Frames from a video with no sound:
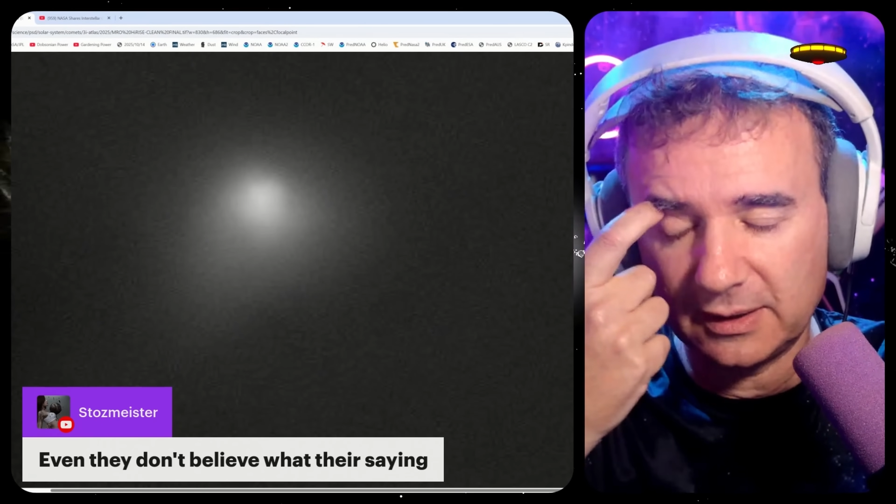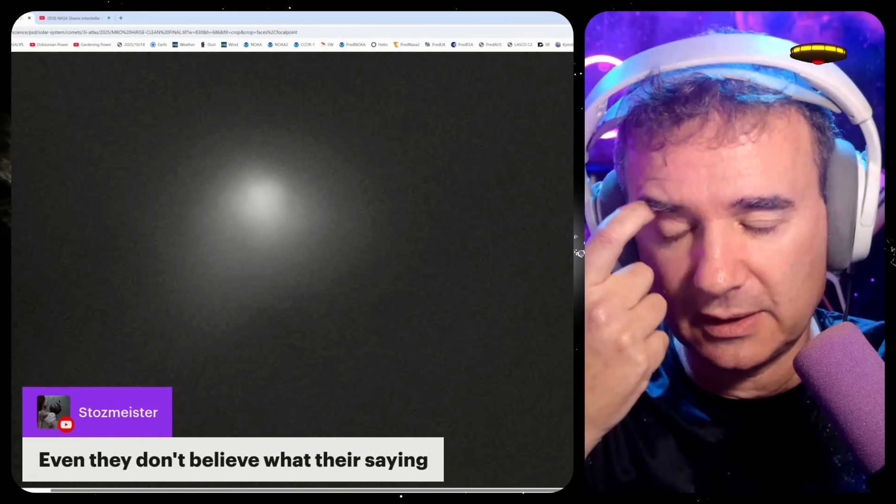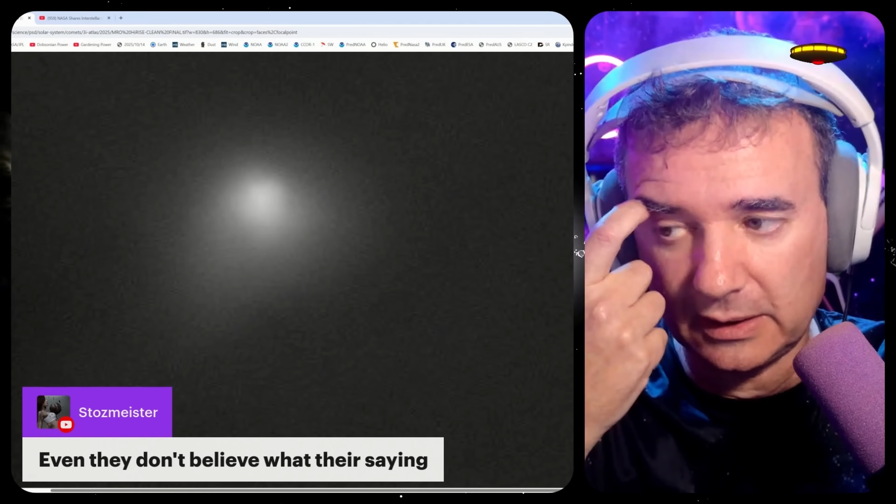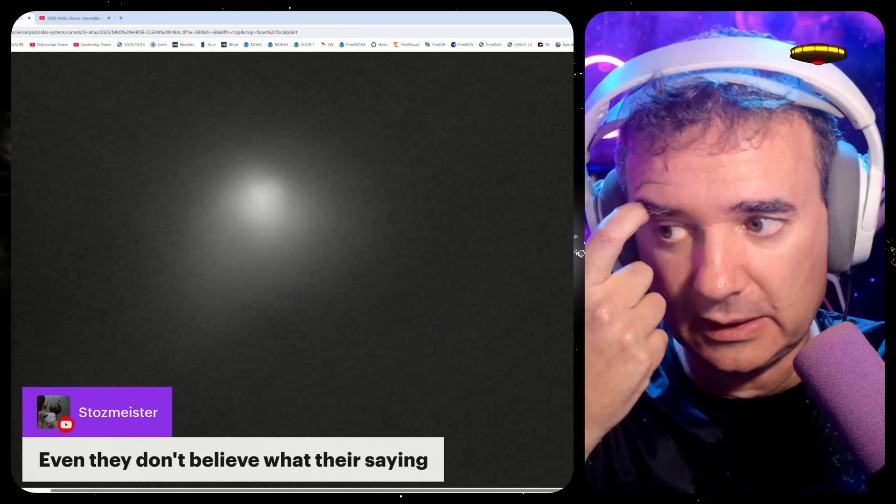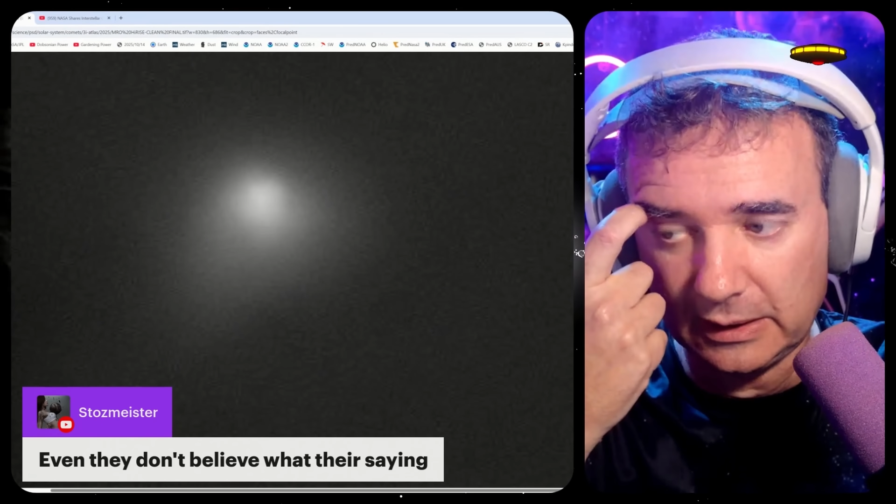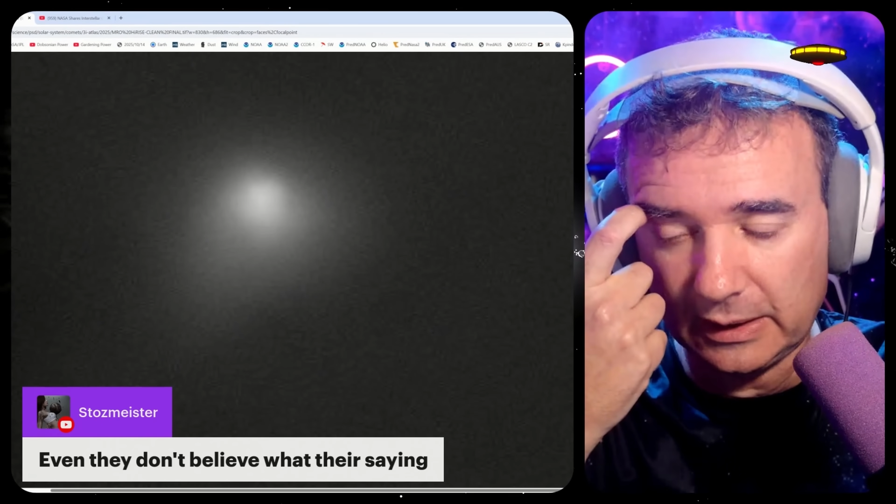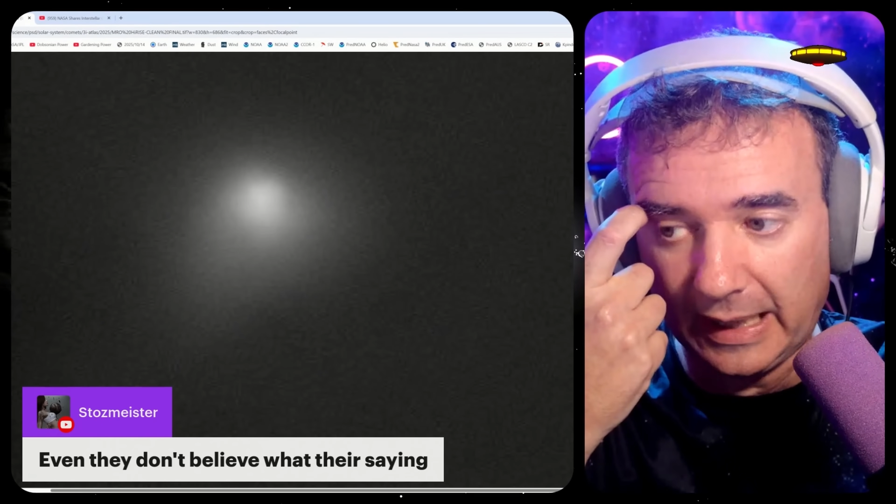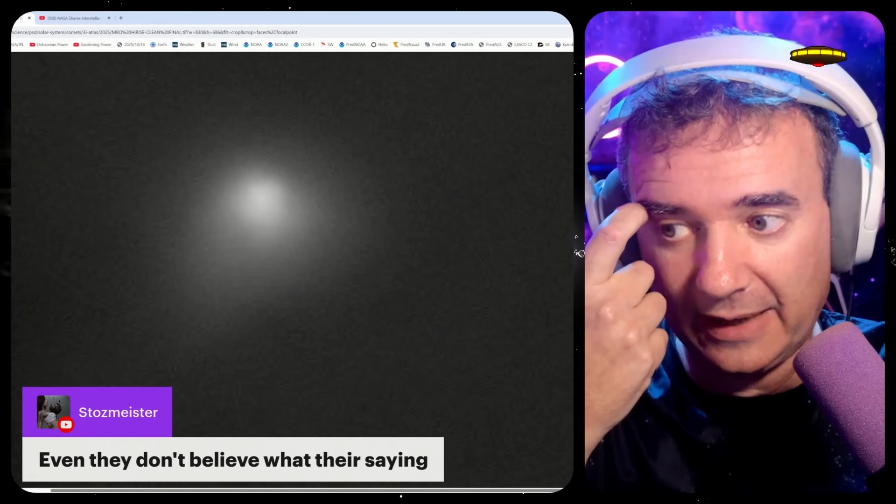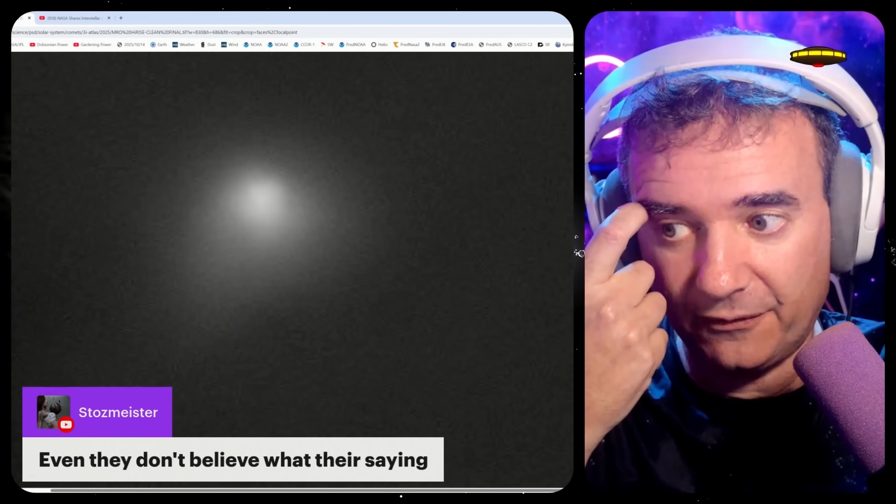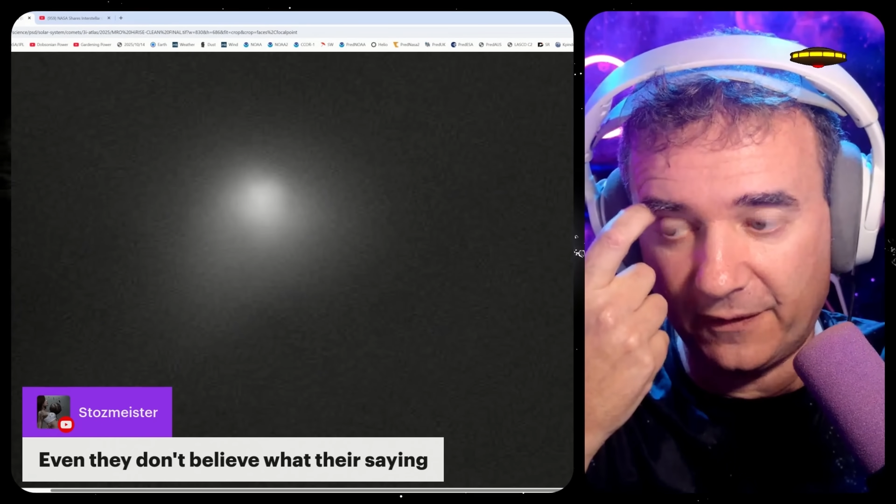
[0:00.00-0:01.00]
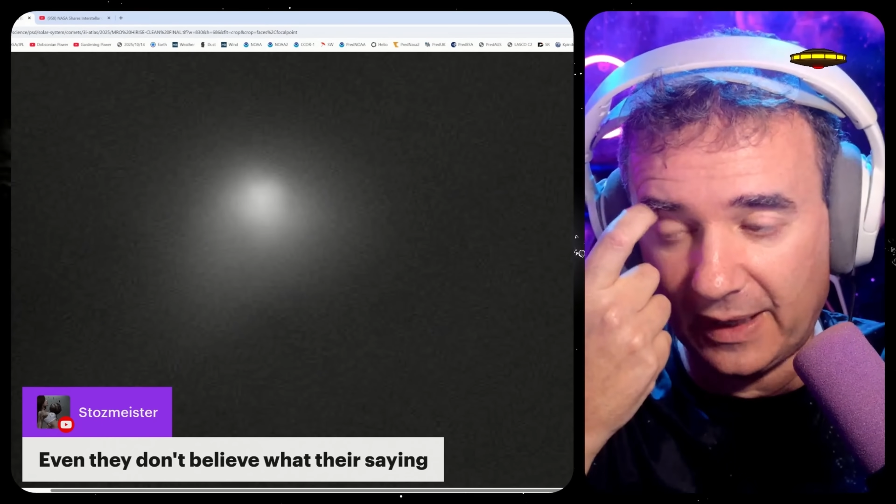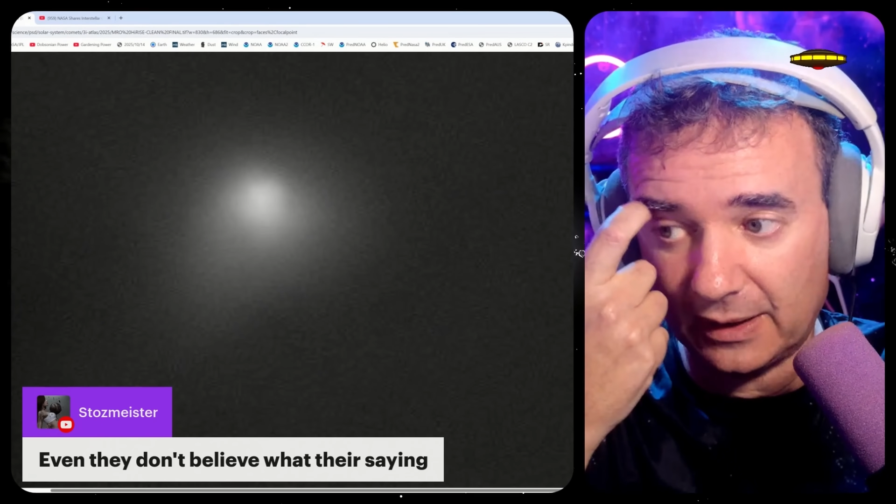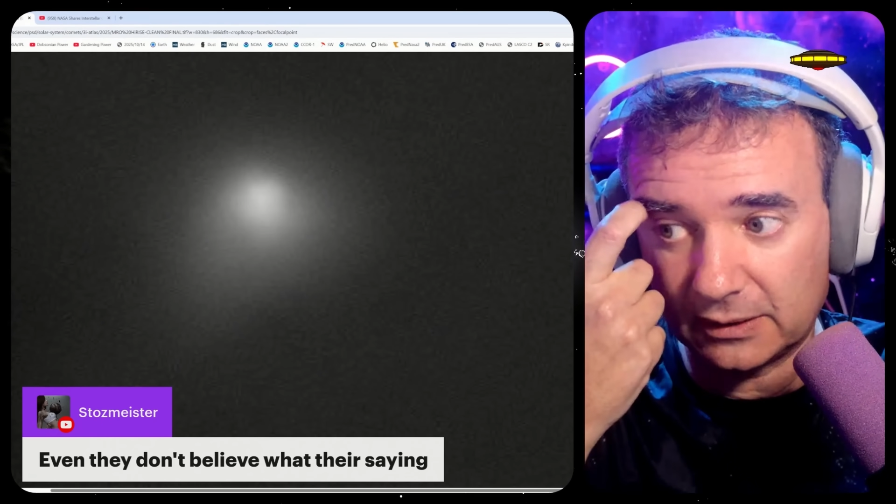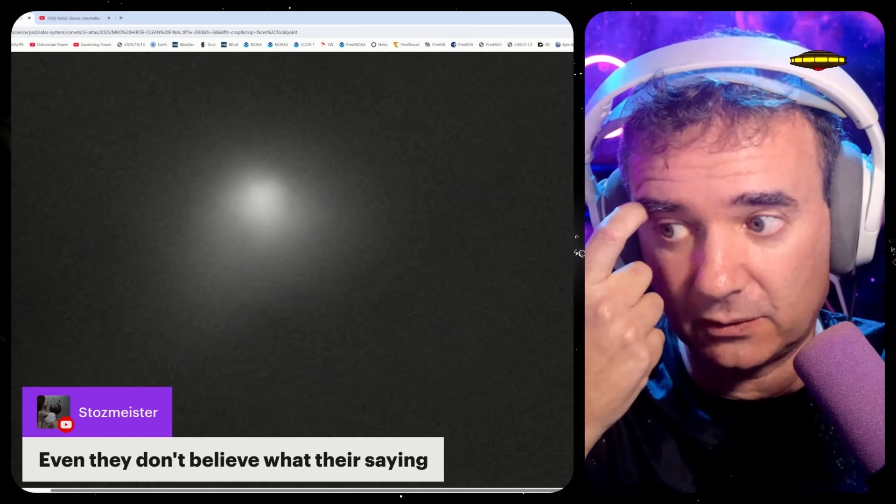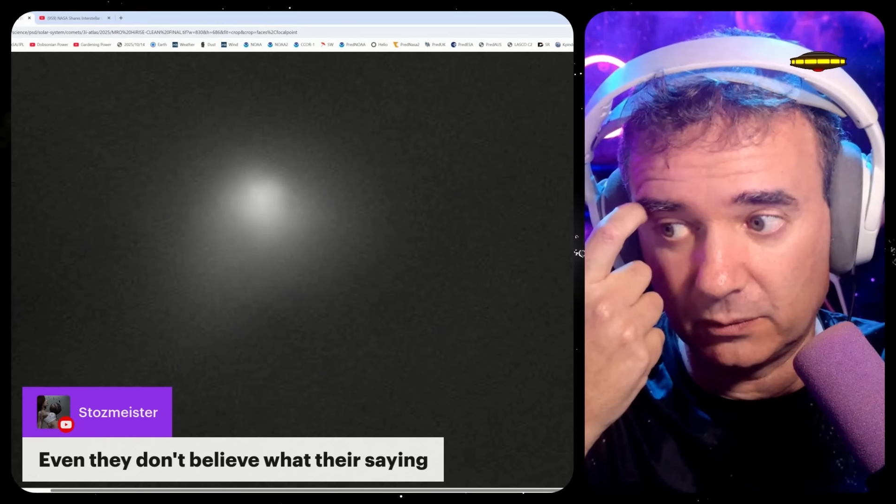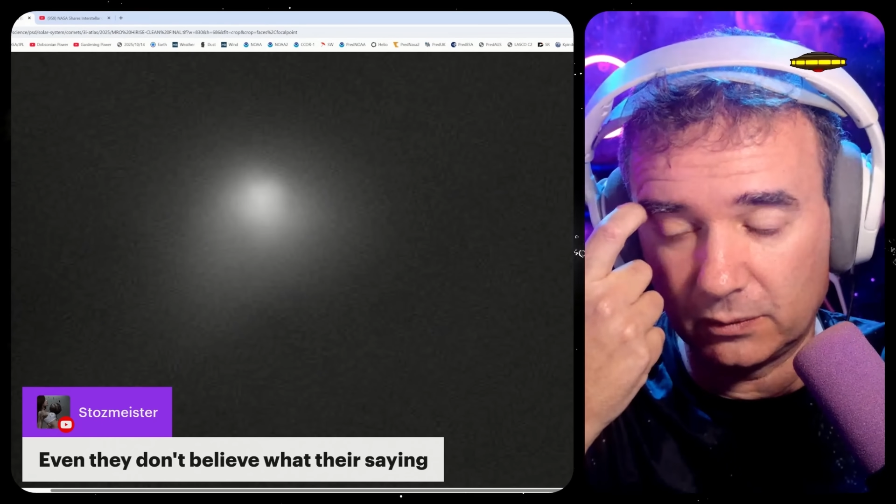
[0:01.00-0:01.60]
uh, I felt?